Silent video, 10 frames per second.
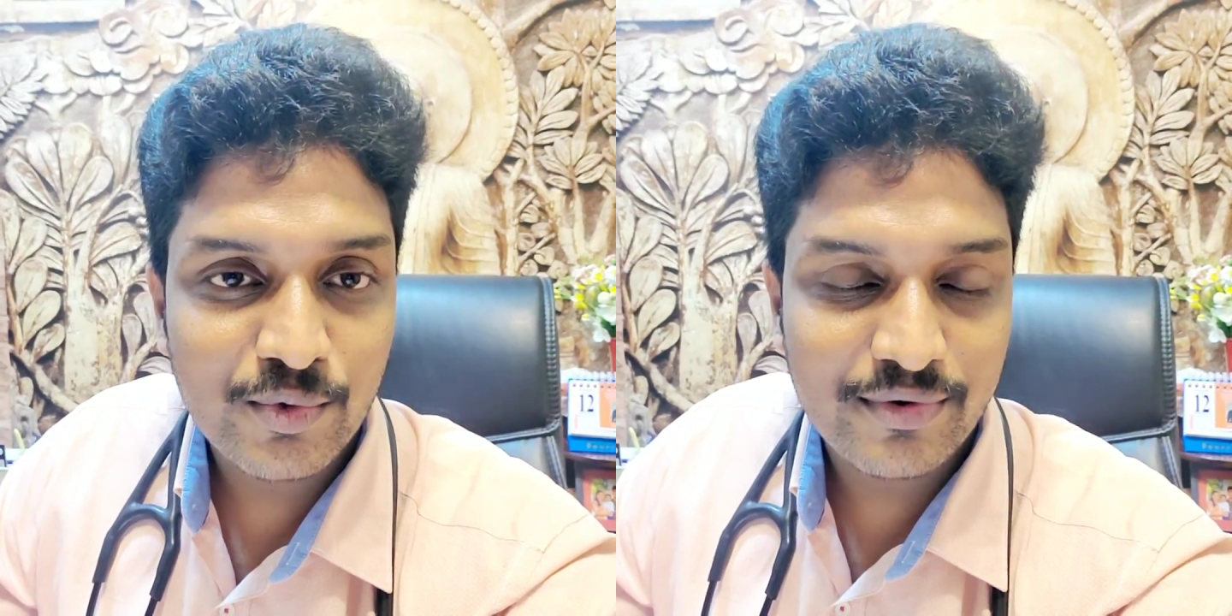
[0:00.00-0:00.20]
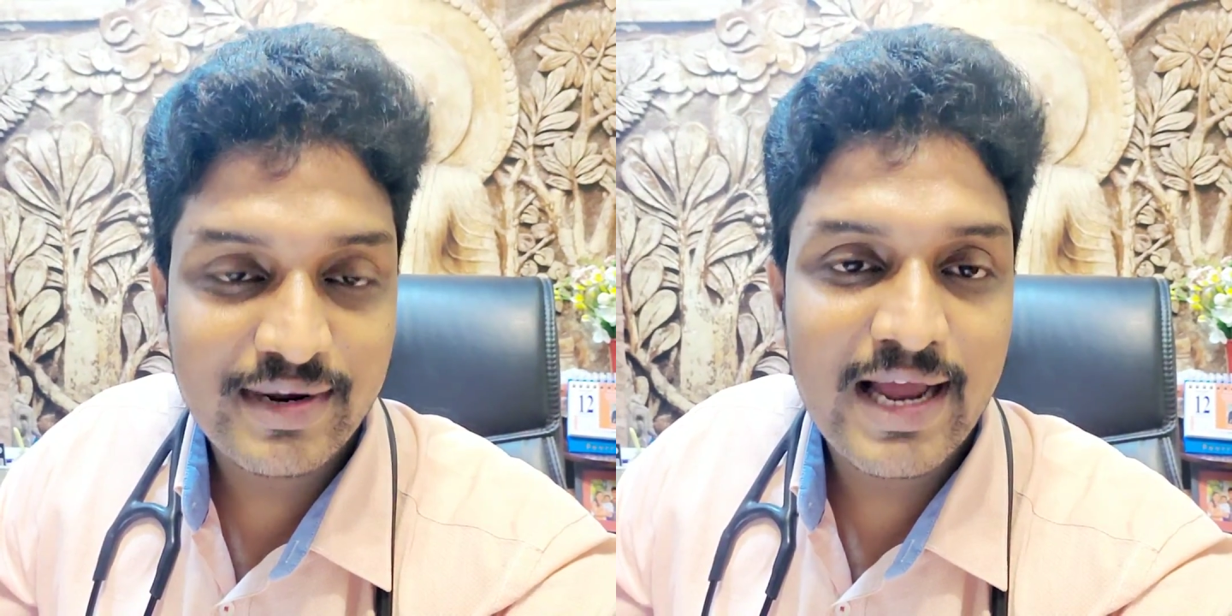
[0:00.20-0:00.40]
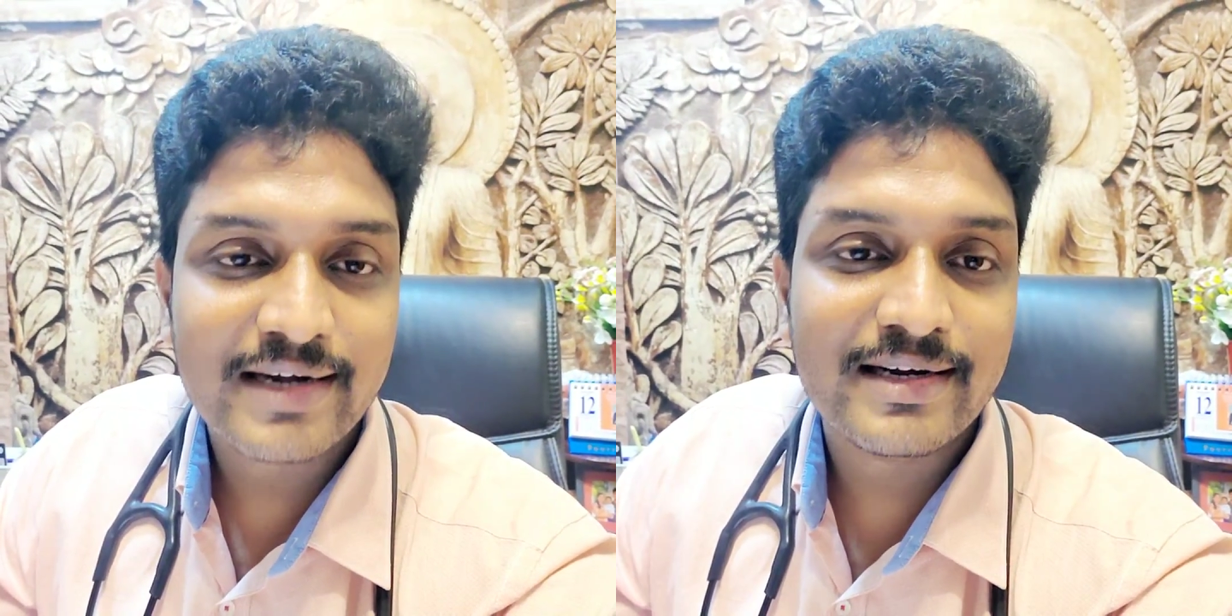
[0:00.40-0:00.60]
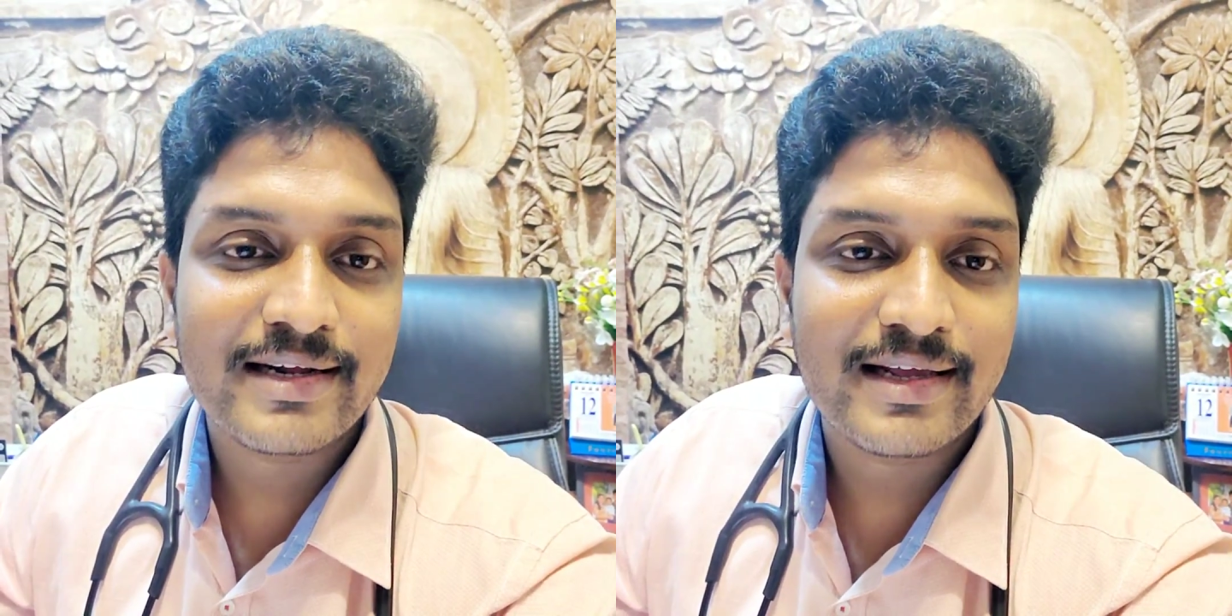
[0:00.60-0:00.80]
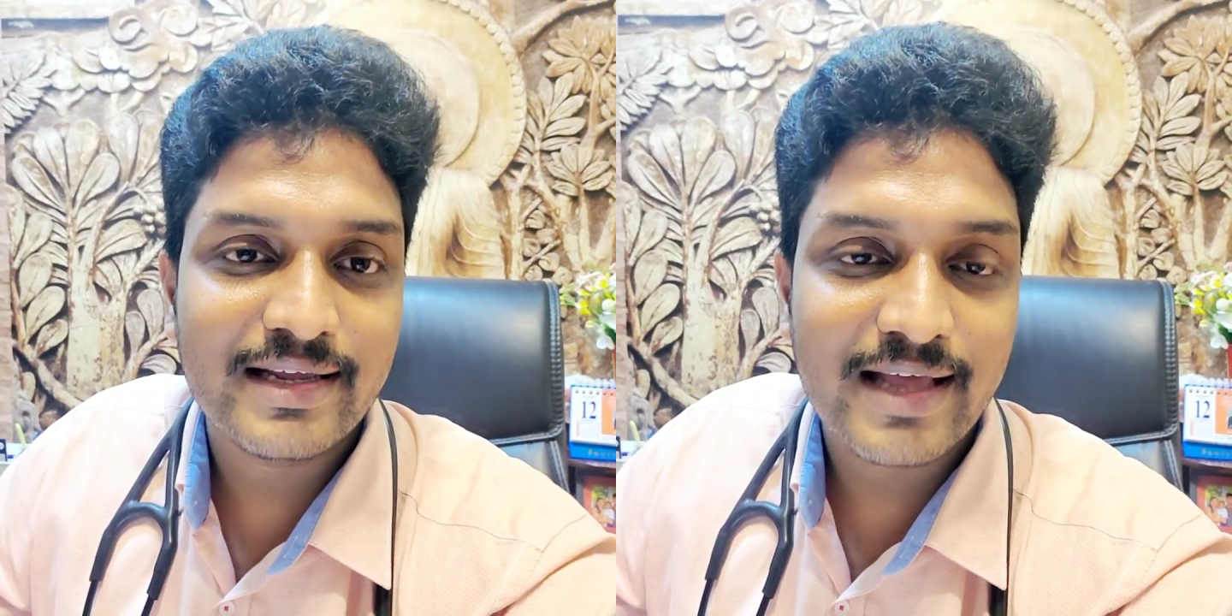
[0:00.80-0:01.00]
react
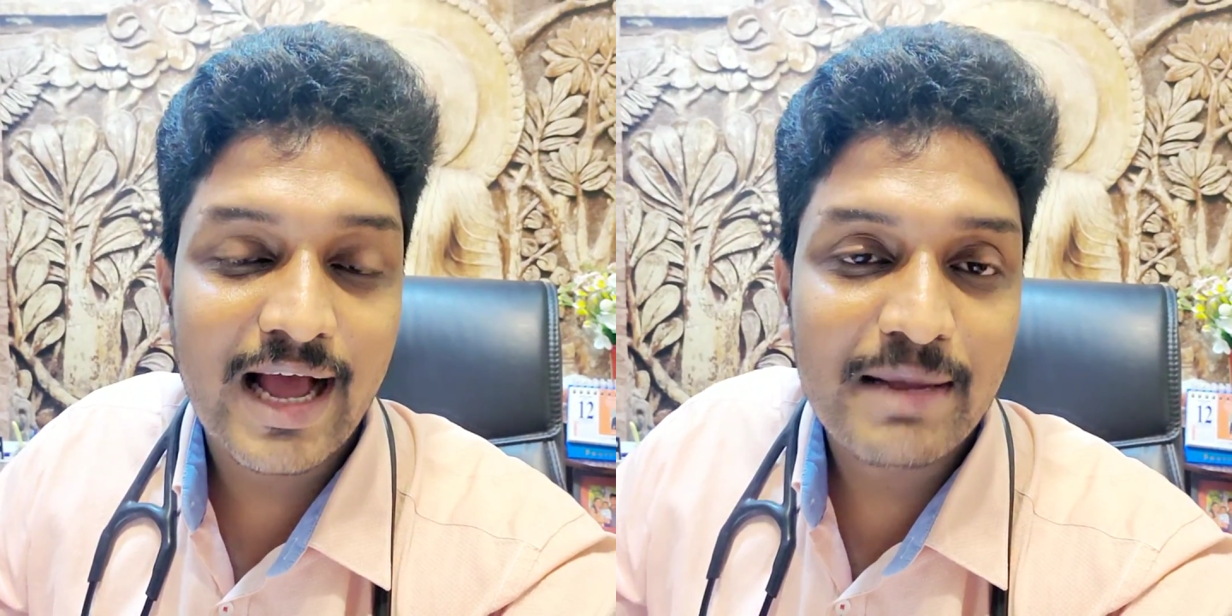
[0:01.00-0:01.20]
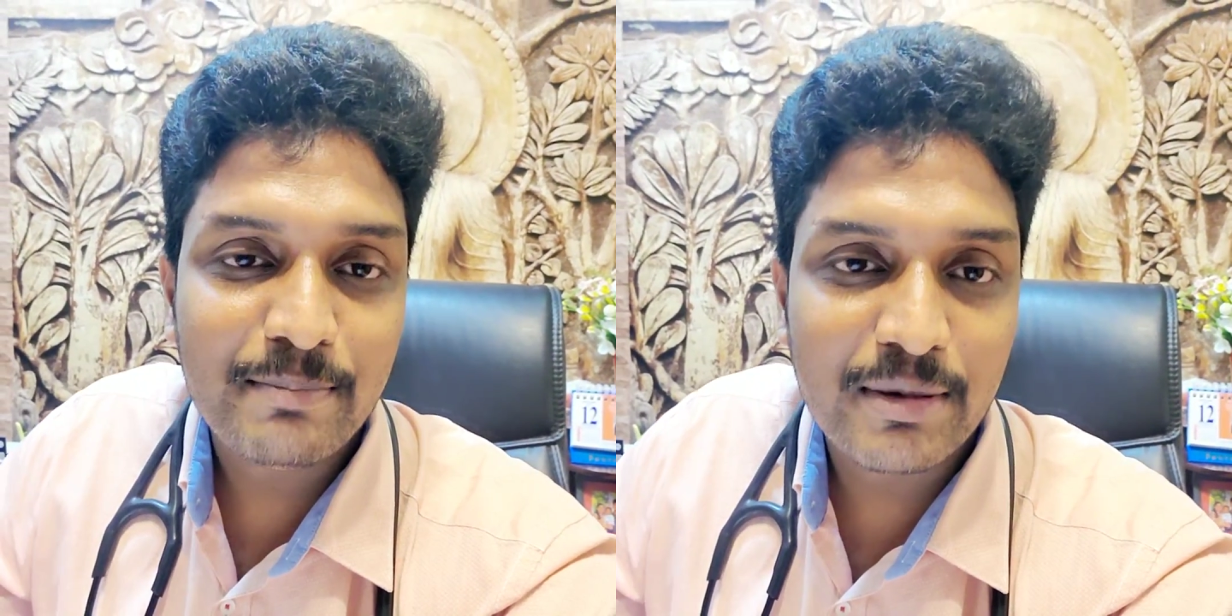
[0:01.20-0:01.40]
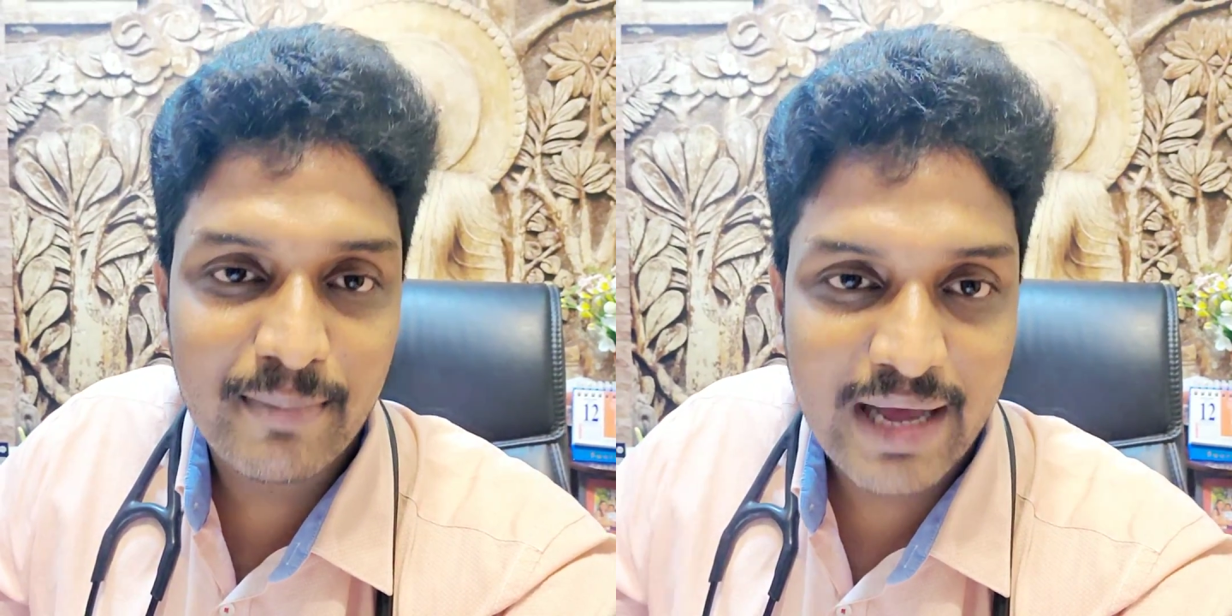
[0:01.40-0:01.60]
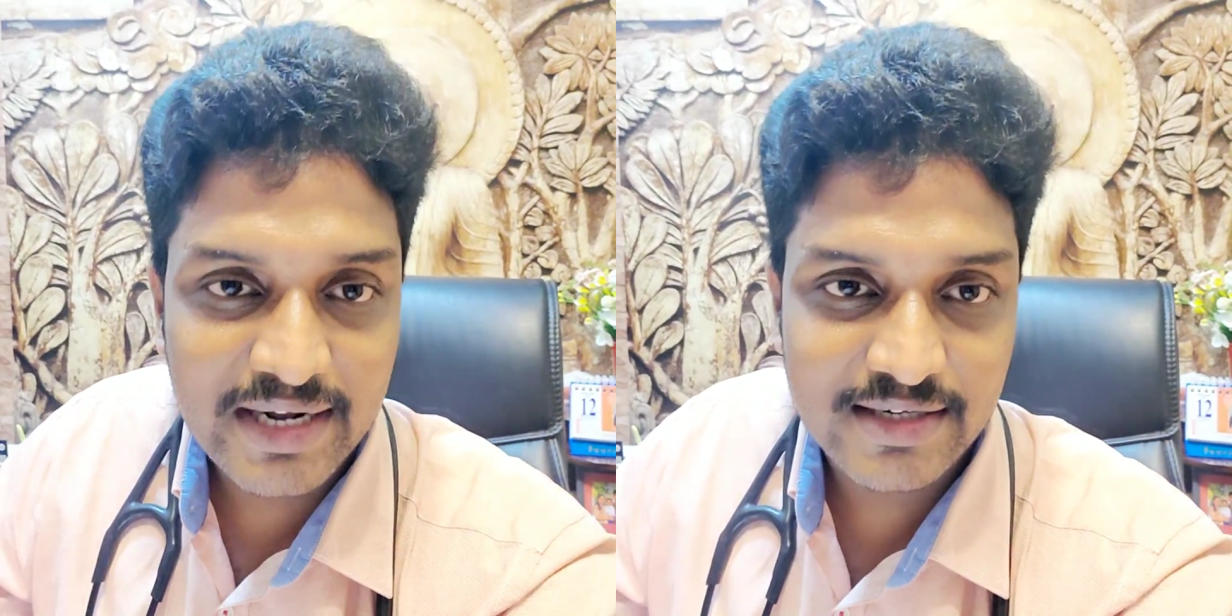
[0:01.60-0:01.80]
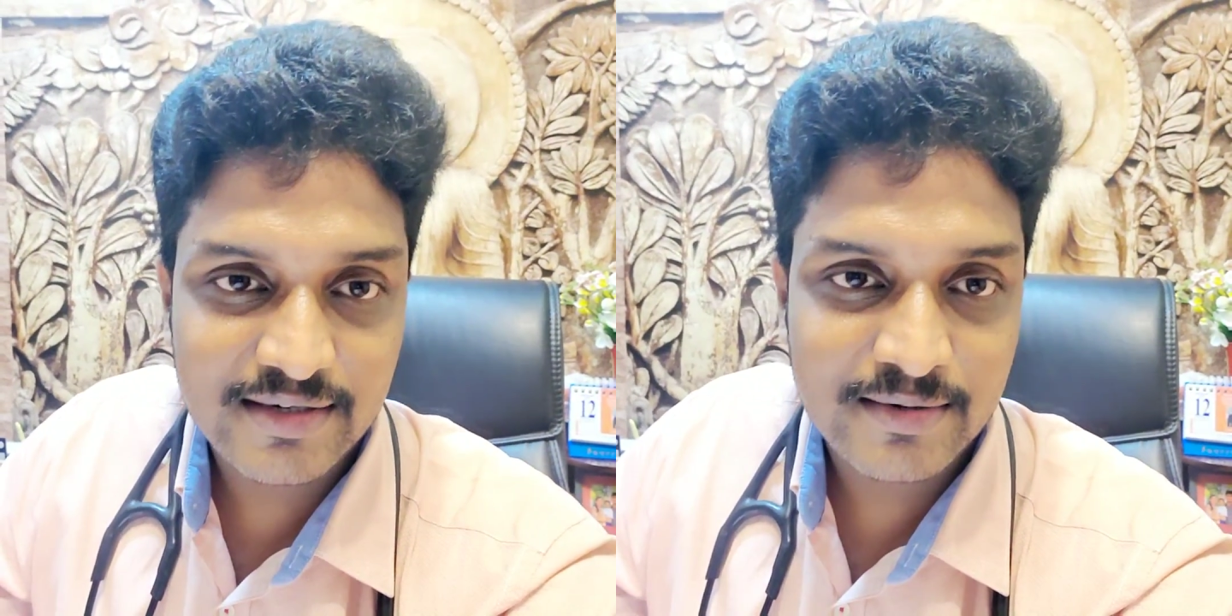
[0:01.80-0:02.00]
in a hyper manner